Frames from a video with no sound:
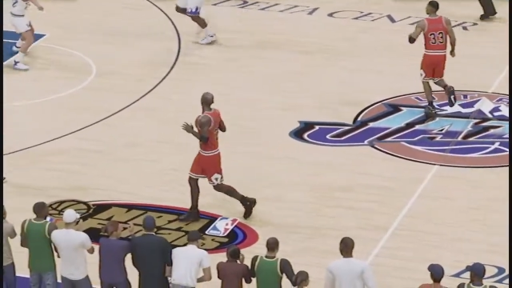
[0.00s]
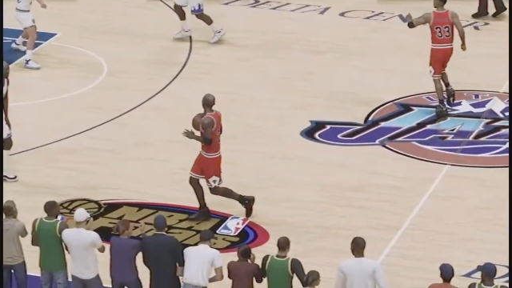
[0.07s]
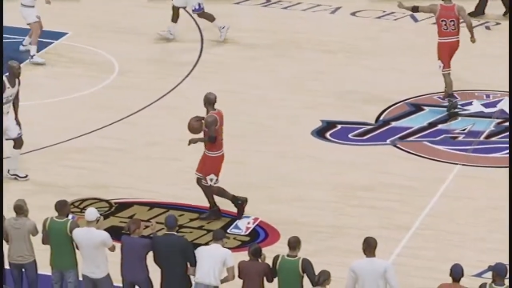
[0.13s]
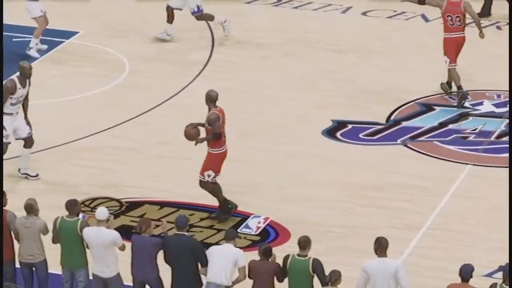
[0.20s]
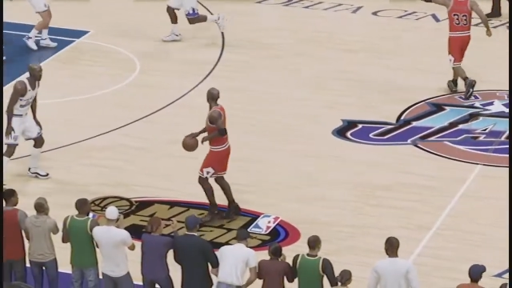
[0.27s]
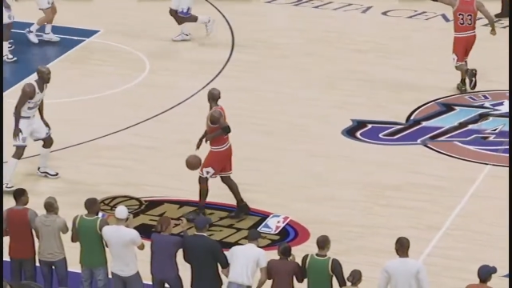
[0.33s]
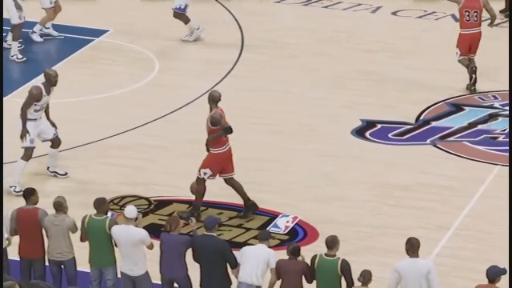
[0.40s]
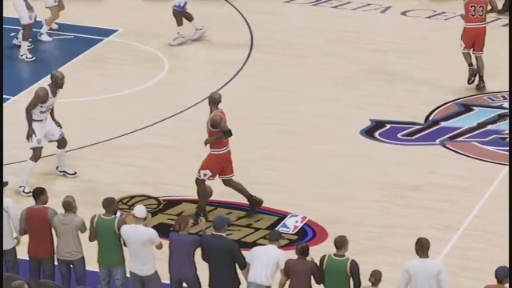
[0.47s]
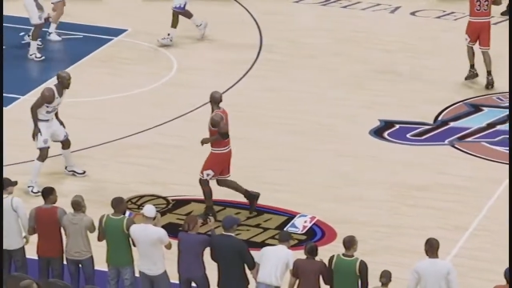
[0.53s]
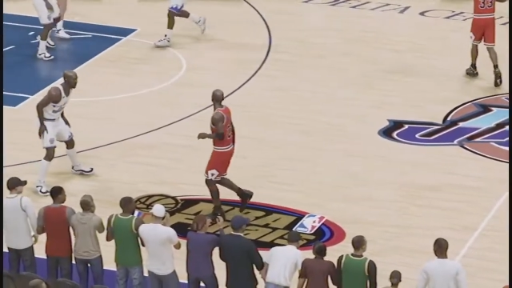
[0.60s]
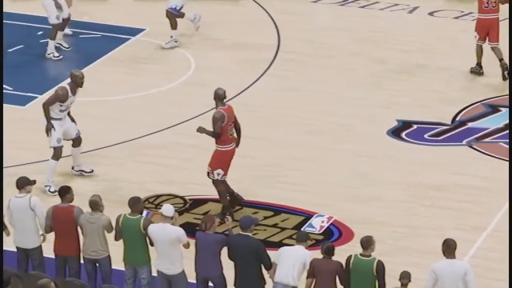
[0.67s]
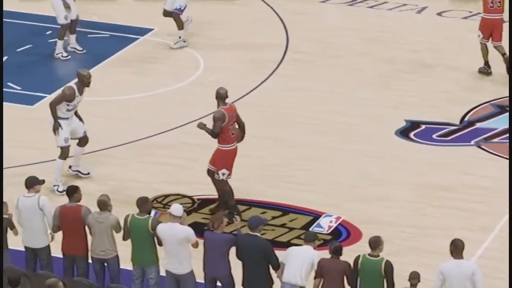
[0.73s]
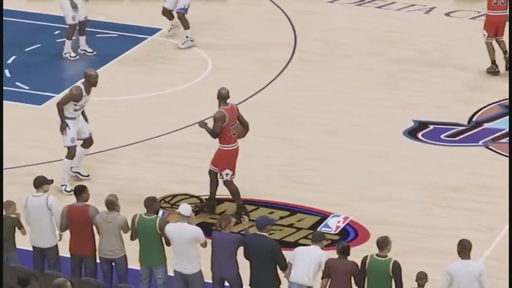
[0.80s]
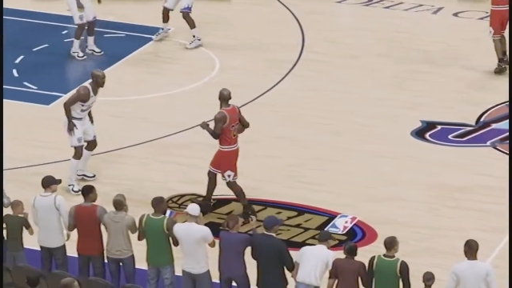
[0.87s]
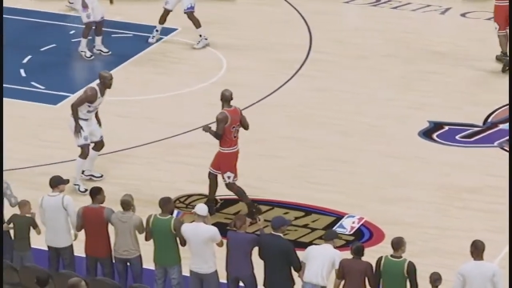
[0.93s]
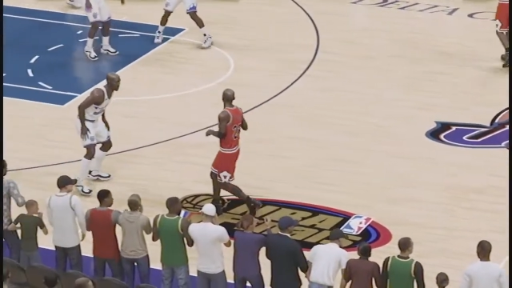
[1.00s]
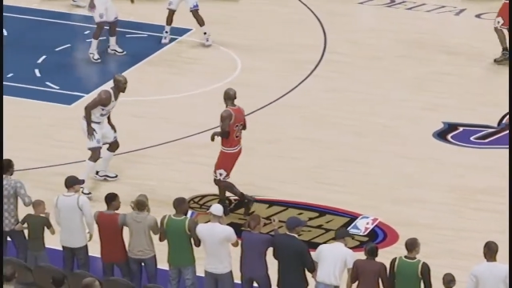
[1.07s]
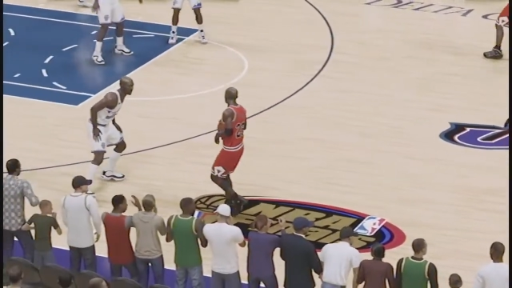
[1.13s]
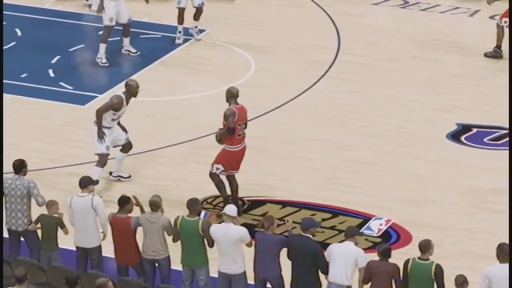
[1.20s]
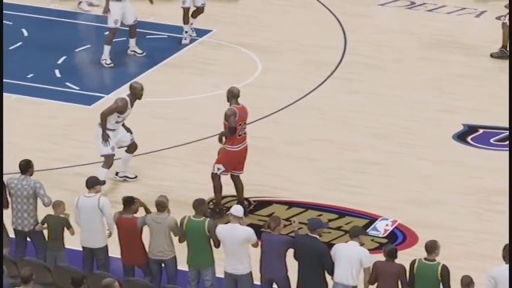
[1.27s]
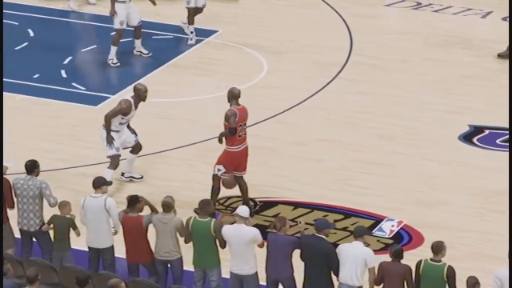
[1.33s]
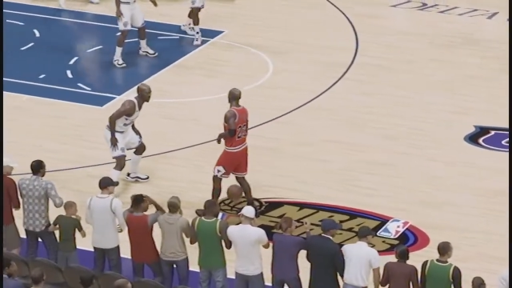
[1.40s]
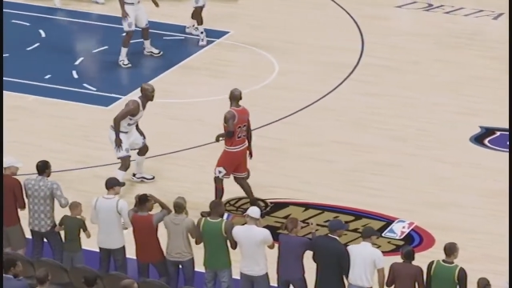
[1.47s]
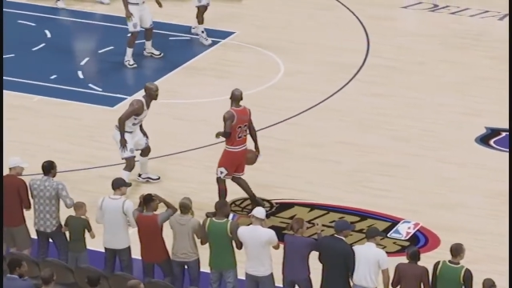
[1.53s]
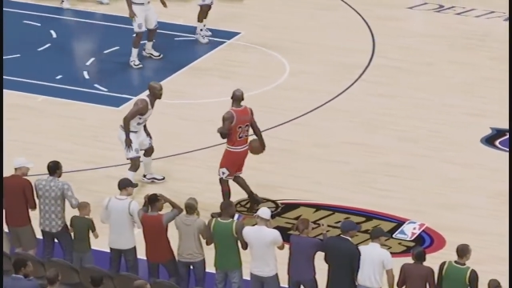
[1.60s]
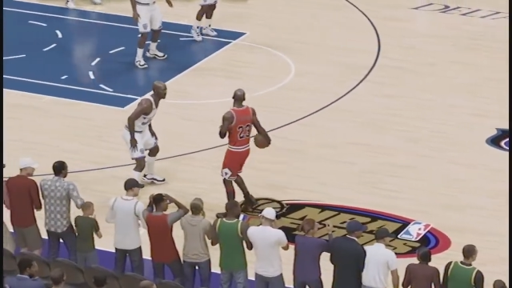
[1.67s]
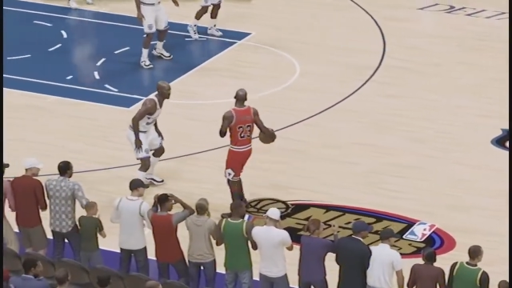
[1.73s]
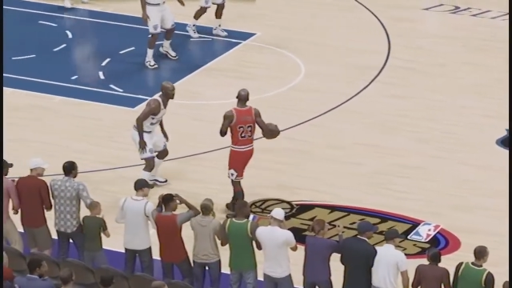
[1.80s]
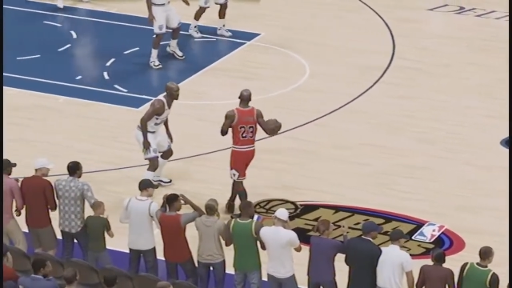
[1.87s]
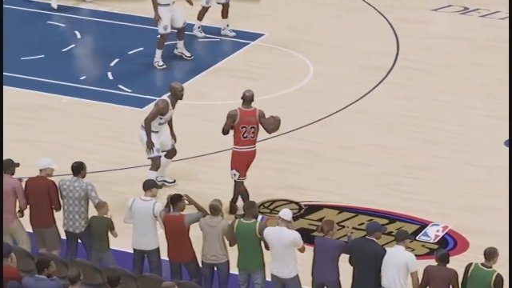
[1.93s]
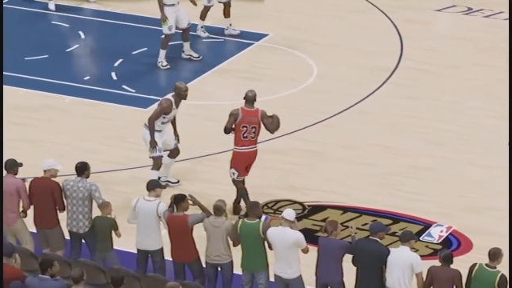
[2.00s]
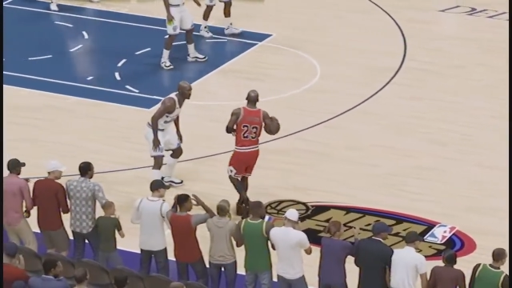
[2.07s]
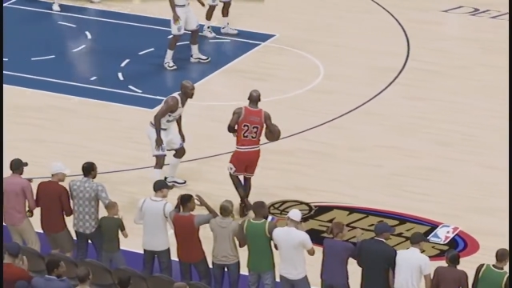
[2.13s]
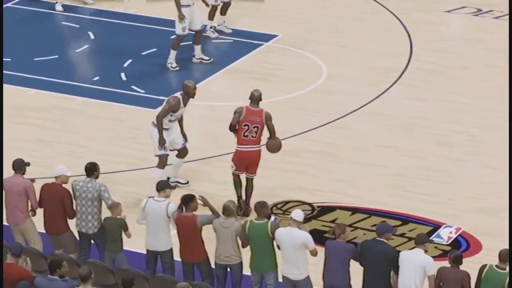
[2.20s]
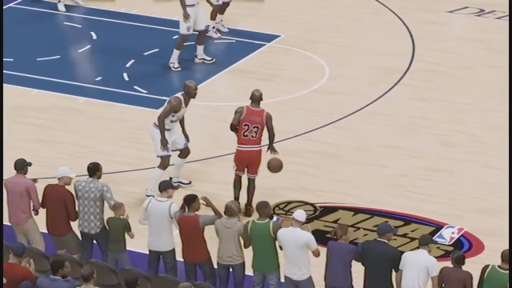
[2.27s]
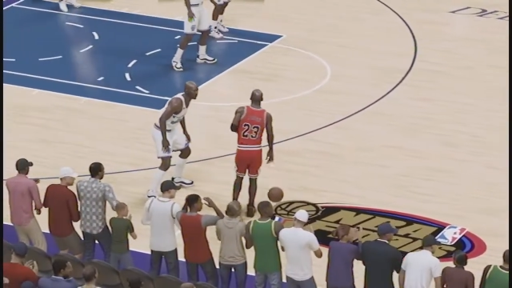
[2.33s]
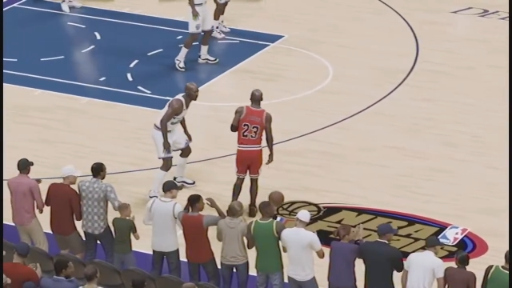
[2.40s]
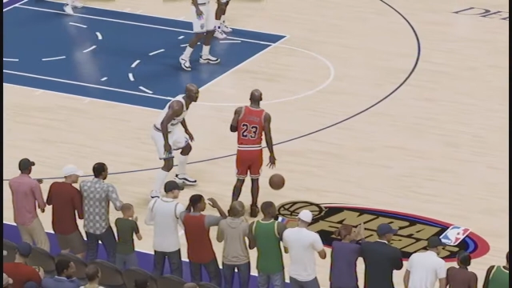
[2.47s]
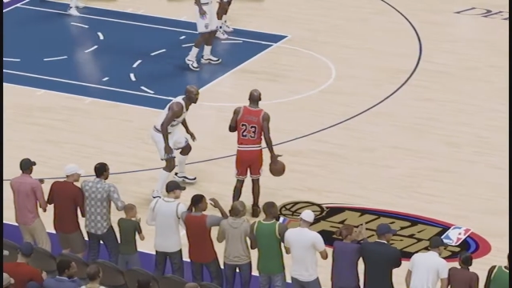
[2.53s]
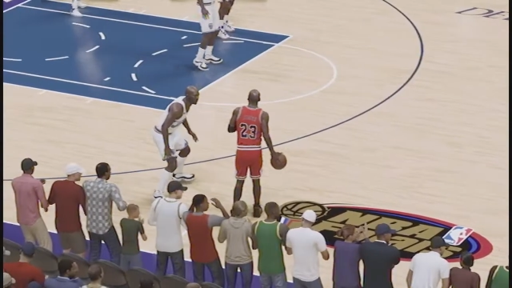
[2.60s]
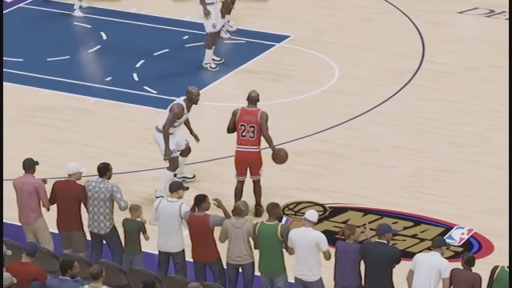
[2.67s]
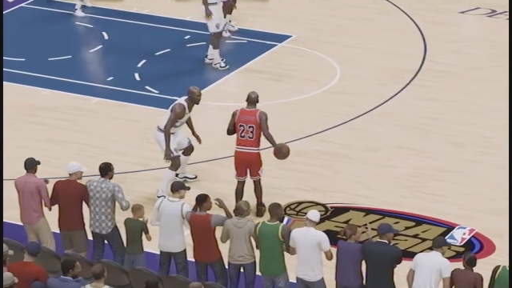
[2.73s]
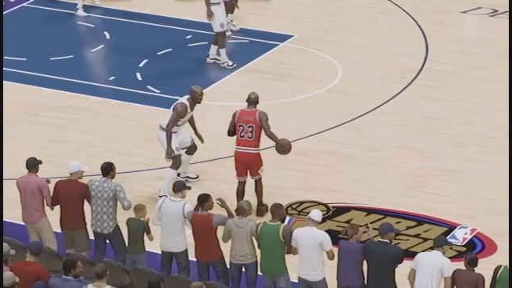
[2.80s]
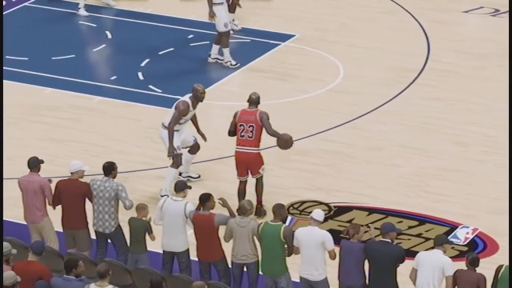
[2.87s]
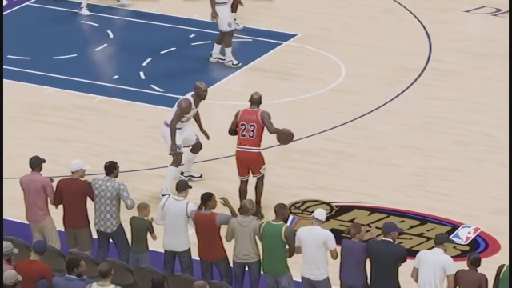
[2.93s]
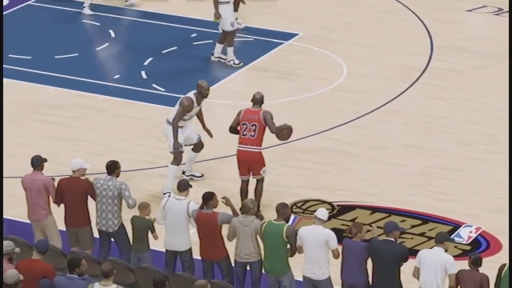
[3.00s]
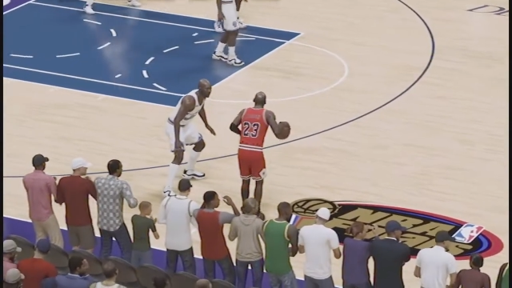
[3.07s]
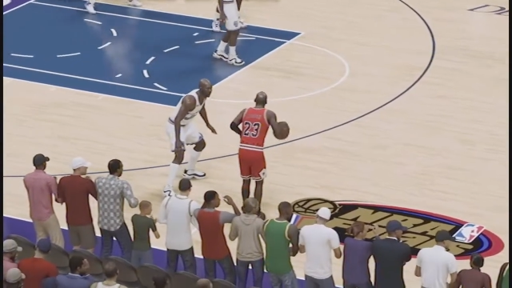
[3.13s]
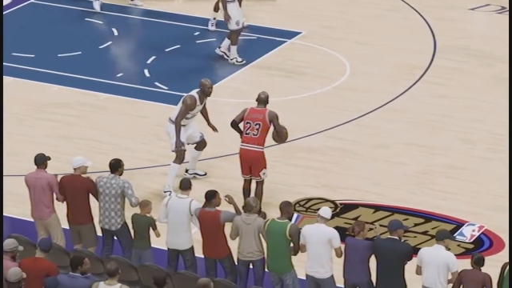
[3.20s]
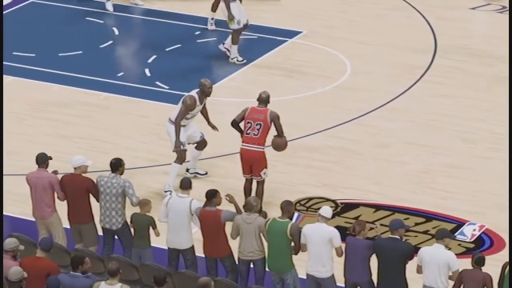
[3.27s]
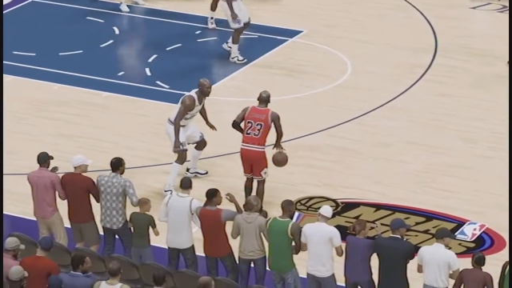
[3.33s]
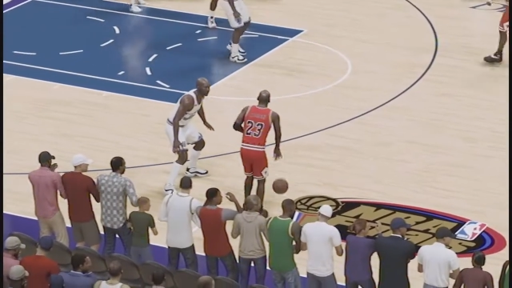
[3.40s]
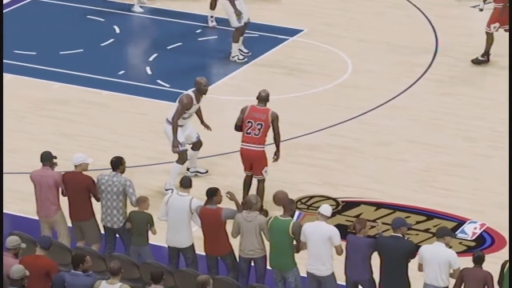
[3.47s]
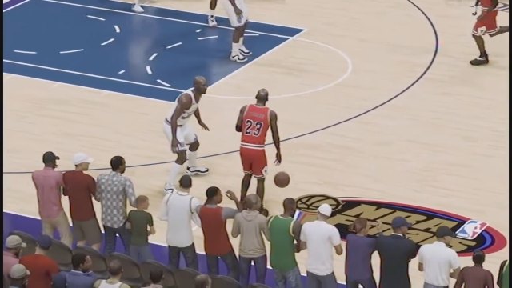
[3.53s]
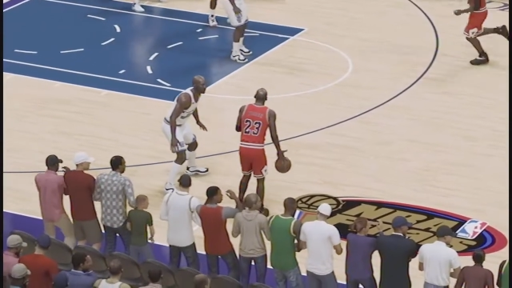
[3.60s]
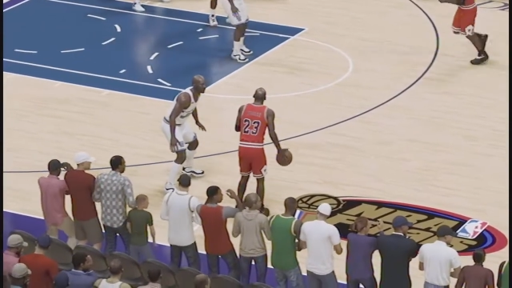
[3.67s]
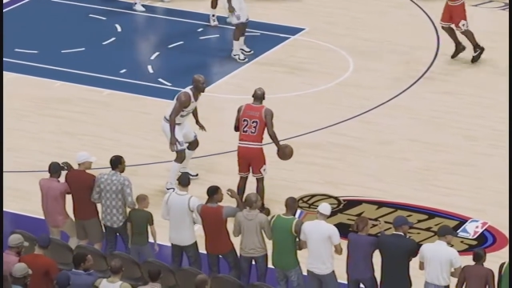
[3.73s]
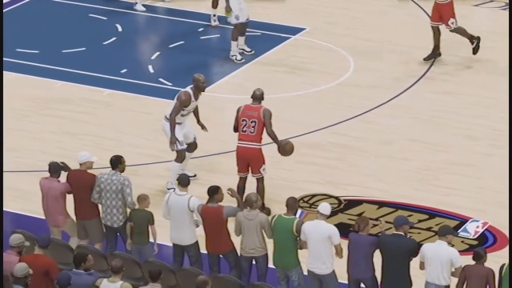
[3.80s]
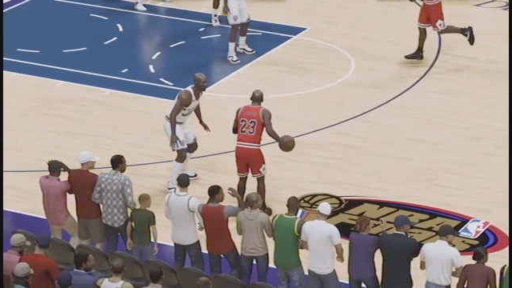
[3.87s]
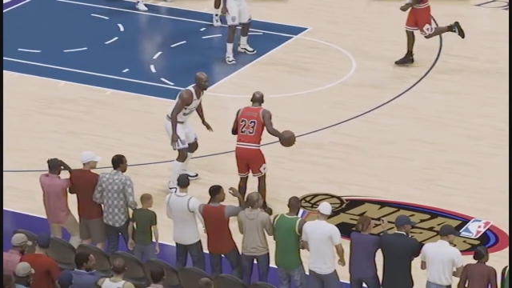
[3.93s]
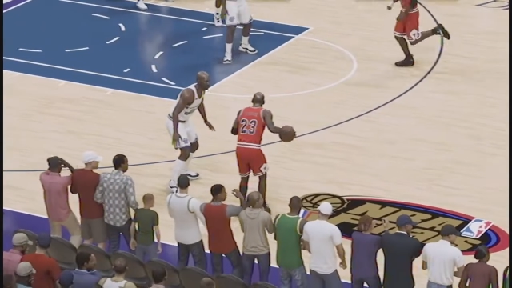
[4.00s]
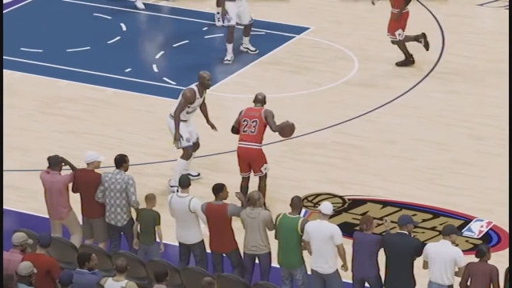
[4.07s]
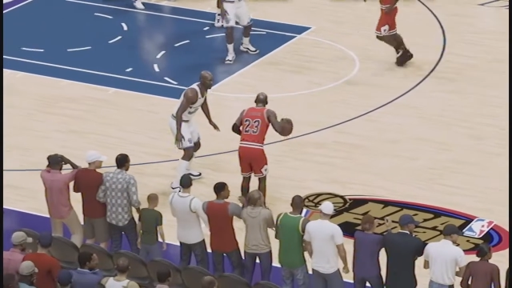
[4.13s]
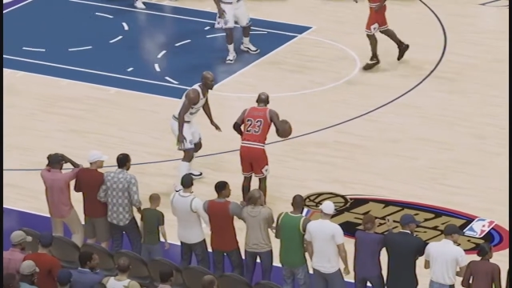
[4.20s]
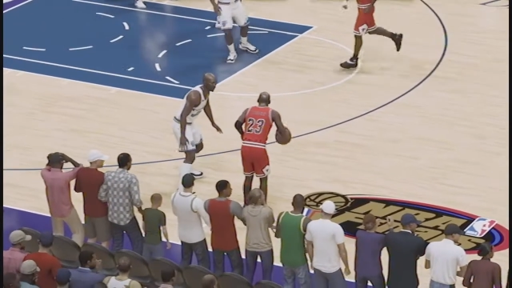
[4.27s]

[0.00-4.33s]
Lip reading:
(no speaker visible)